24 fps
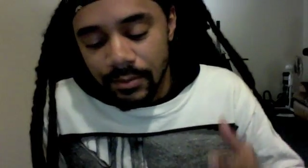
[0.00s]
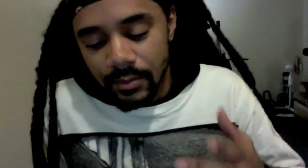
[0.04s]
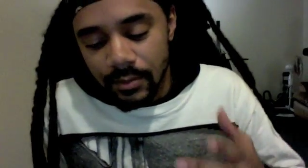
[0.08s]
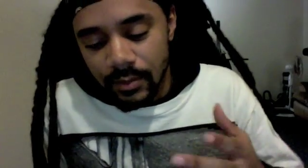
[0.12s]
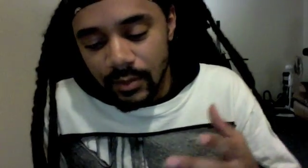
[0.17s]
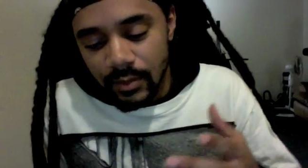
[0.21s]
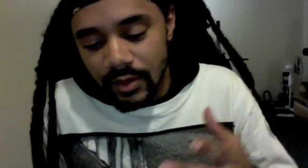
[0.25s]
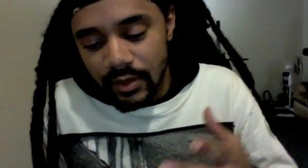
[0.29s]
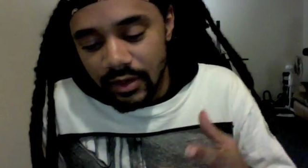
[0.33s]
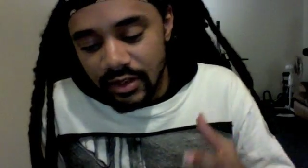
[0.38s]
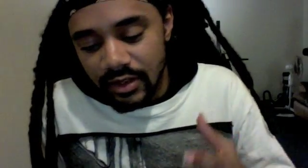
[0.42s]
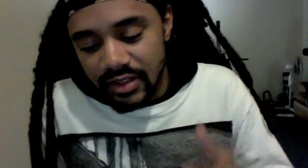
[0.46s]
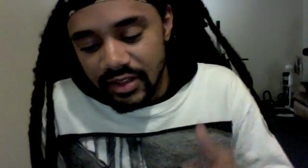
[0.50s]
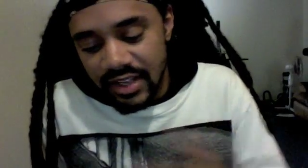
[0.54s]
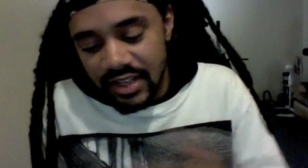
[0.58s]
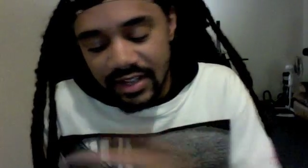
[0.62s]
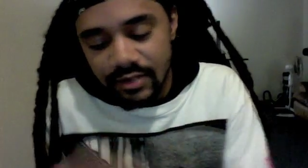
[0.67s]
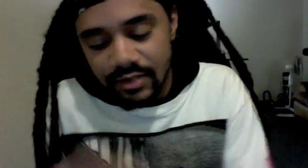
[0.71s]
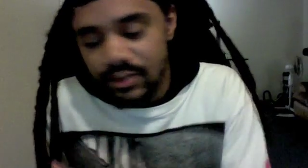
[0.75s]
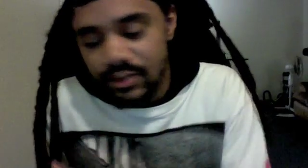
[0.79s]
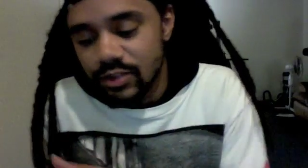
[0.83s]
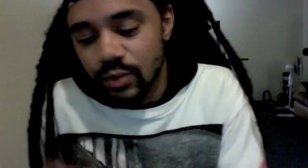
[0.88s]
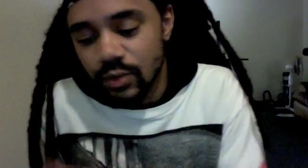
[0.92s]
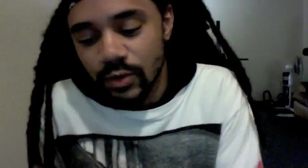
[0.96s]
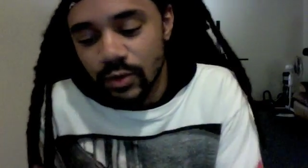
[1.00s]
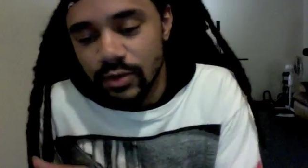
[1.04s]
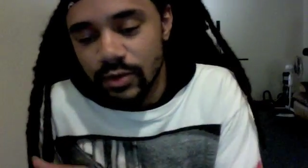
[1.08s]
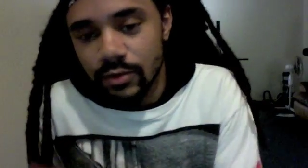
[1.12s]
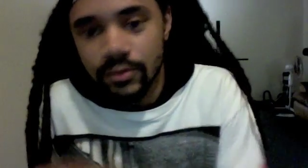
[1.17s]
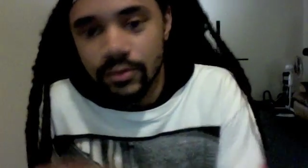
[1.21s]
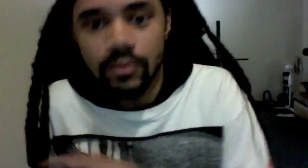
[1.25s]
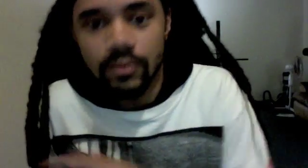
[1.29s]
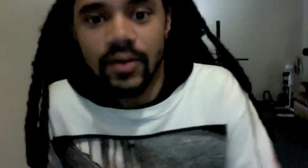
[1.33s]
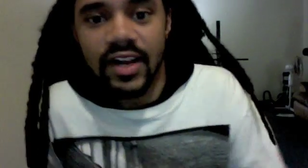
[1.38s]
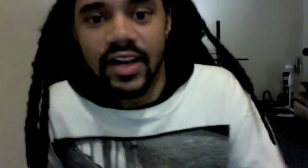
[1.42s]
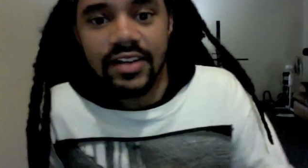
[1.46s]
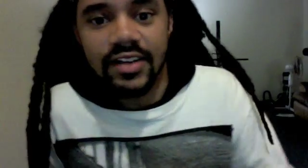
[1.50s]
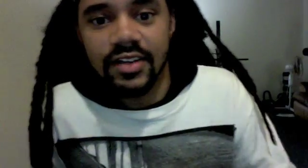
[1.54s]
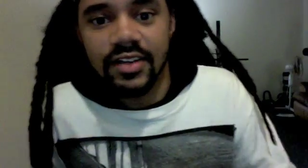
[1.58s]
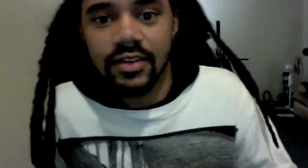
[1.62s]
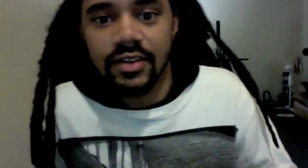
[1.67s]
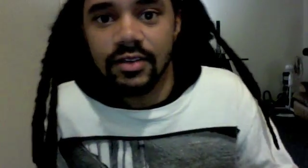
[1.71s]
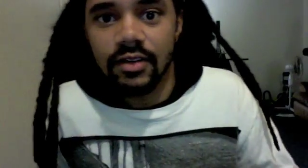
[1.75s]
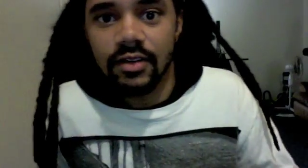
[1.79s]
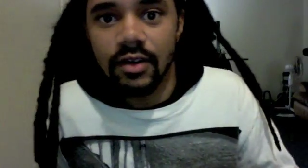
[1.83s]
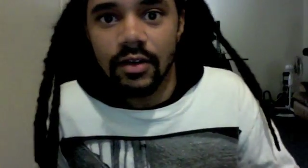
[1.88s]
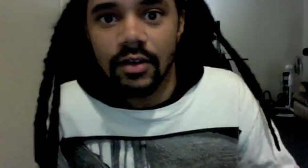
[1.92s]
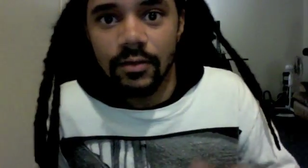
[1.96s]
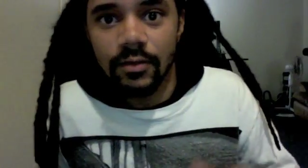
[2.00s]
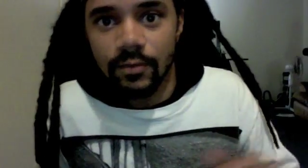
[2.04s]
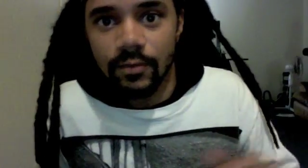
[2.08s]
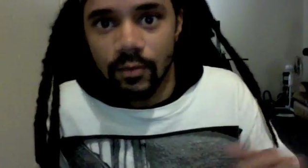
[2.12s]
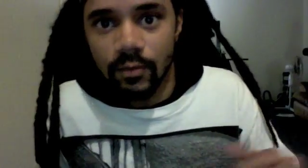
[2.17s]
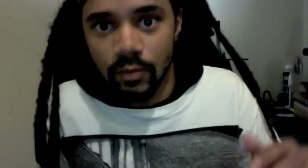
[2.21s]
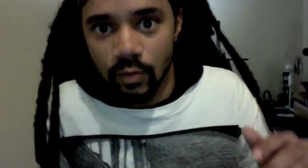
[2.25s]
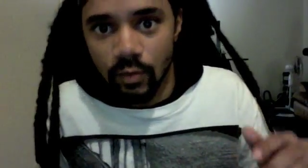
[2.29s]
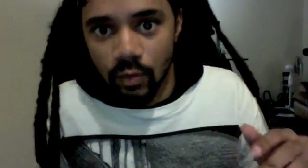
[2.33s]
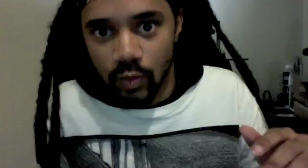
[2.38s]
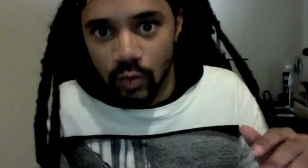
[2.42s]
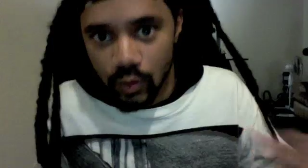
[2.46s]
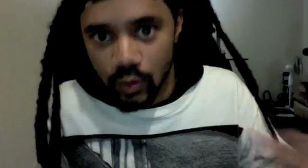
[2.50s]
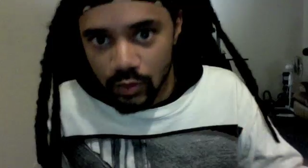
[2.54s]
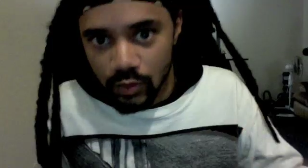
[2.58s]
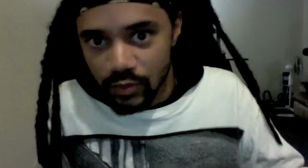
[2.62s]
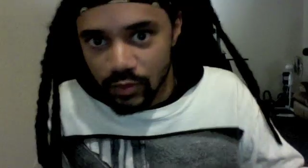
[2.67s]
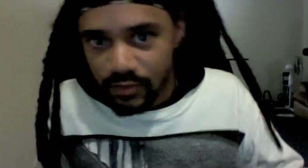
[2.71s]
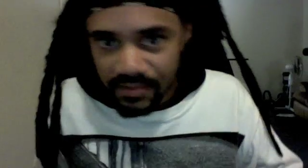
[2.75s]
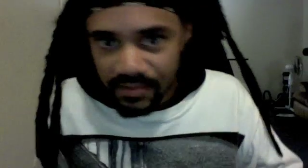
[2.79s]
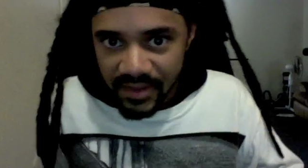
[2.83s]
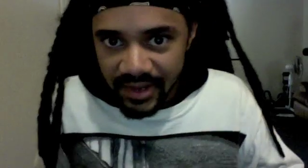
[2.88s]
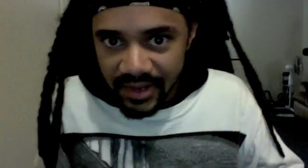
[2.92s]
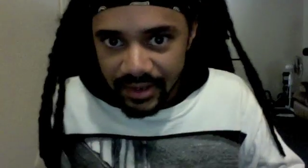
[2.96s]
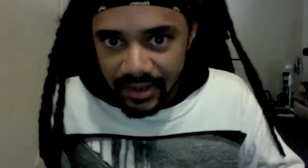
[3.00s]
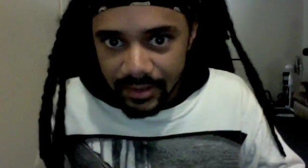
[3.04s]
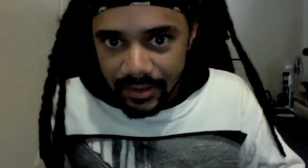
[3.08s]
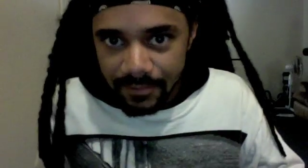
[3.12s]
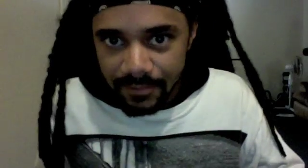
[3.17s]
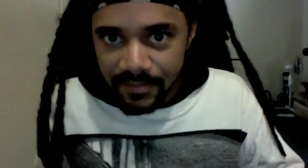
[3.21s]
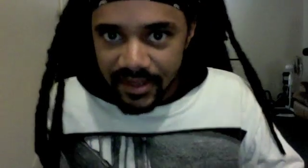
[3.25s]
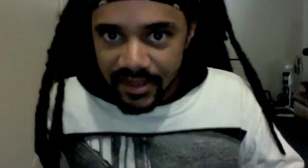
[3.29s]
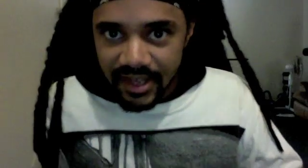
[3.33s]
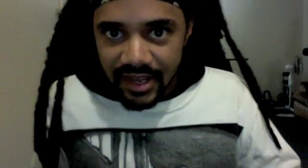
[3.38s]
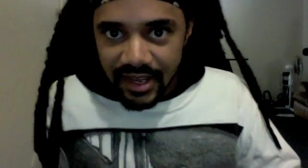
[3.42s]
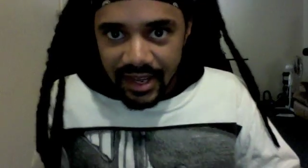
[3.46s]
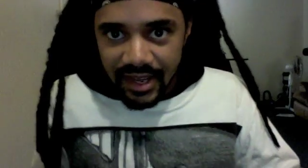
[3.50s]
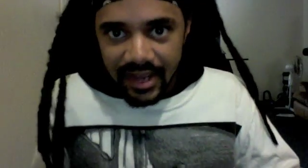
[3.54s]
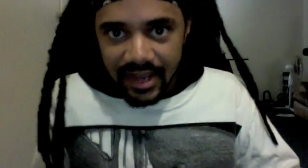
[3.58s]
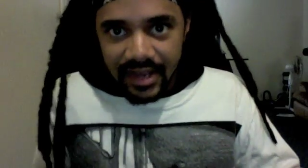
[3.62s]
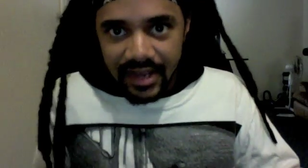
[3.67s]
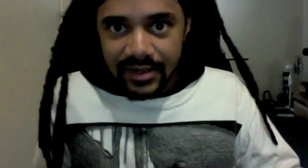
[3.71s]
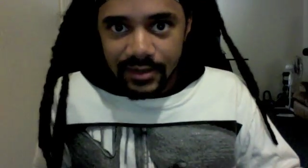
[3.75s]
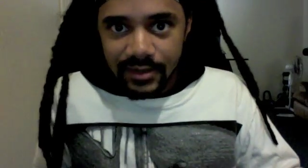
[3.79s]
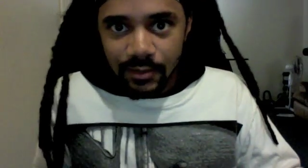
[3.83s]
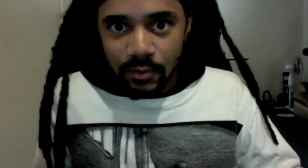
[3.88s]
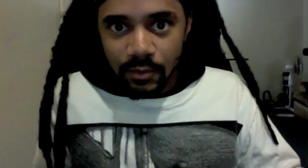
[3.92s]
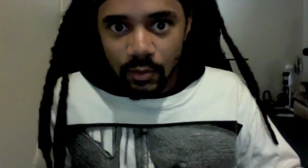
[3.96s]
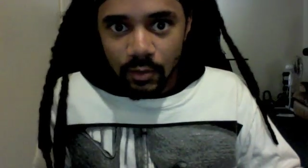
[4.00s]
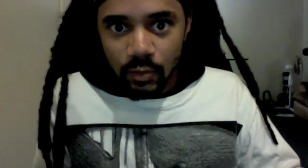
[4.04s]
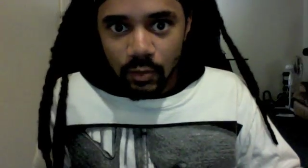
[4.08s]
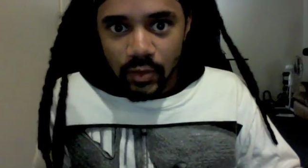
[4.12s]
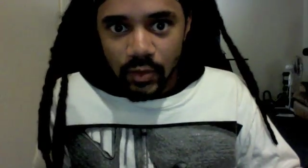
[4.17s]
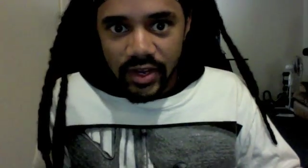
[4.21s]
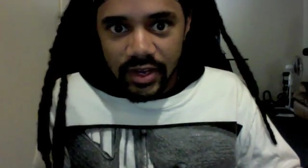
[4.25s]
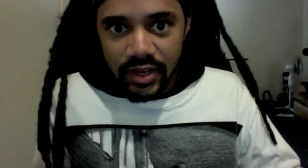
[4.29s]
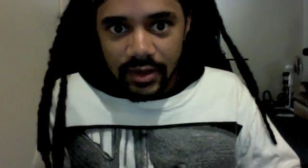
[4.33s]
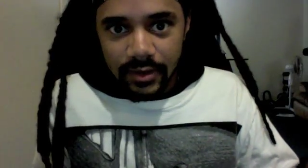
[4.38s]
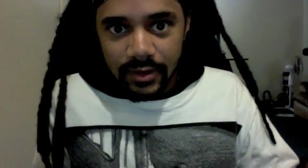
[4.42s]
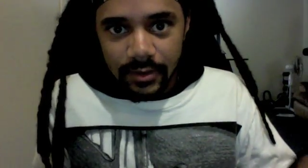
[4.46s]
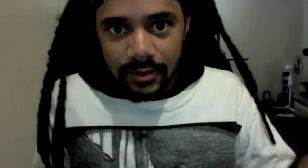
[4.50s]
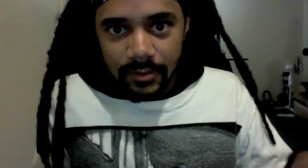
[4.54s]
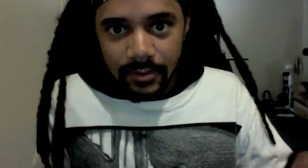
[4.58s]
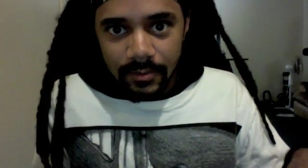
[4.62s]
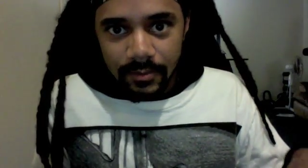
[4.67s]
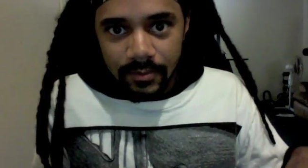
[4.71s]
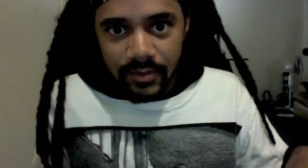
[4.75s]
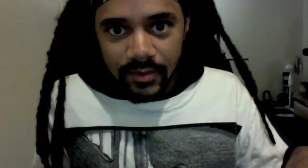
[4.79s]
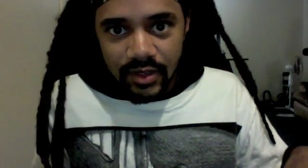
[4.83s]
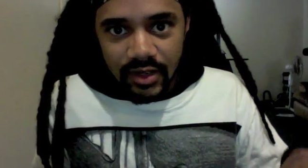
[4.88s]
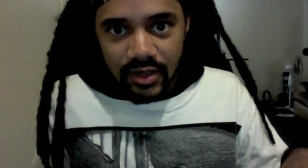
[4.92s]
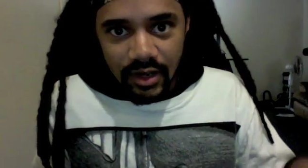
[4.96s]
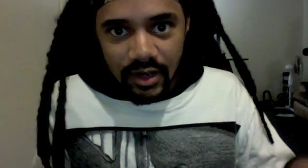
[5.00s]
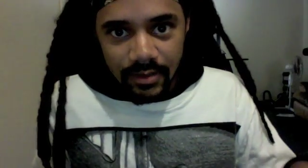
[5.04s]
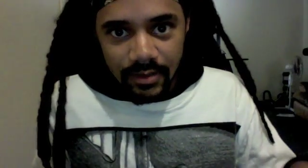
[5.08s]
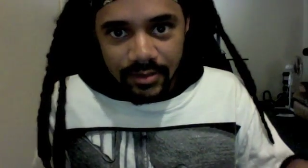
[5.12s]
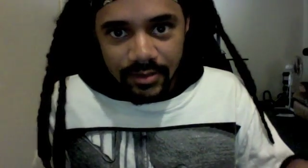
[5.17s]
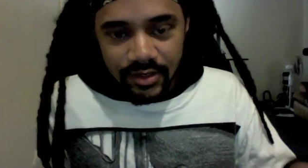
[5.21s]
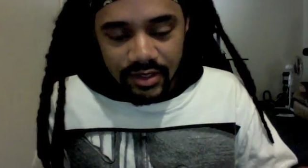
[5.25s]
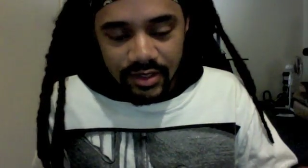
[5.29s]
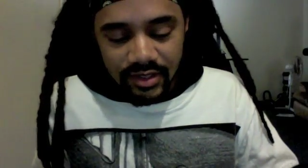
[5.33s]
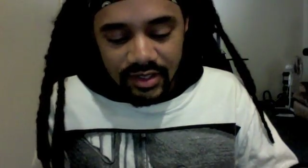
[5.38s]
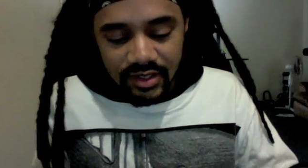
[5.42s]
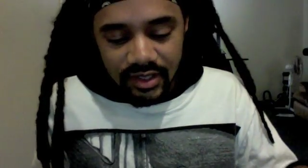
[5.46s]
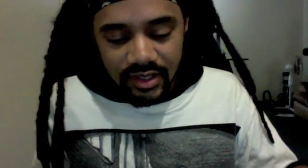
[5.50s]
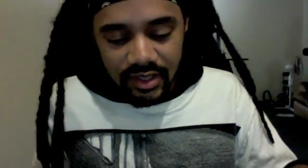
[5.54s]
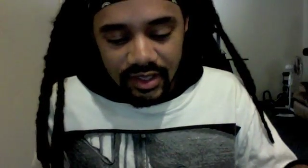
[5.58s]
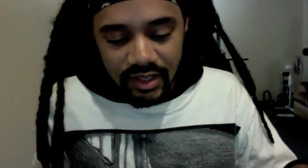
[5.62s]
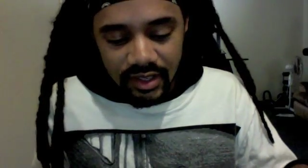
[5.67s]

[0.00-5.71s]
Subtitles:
the editorial direction of World of Ming, and we come to this